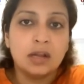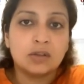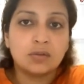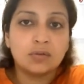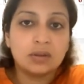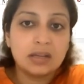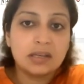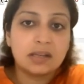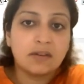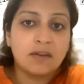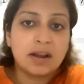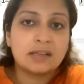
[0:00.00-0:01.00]
So this
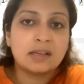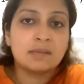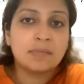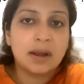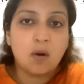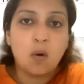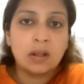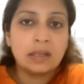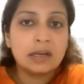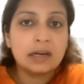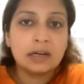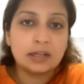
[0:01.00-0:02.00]
suffices my all
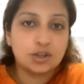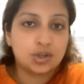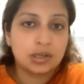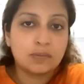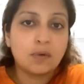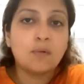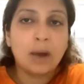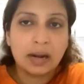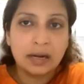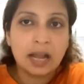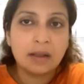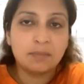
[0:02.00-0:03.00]
the conditions for
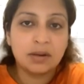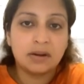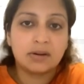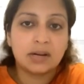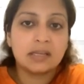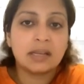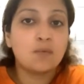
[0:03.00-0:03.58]
valid IP address.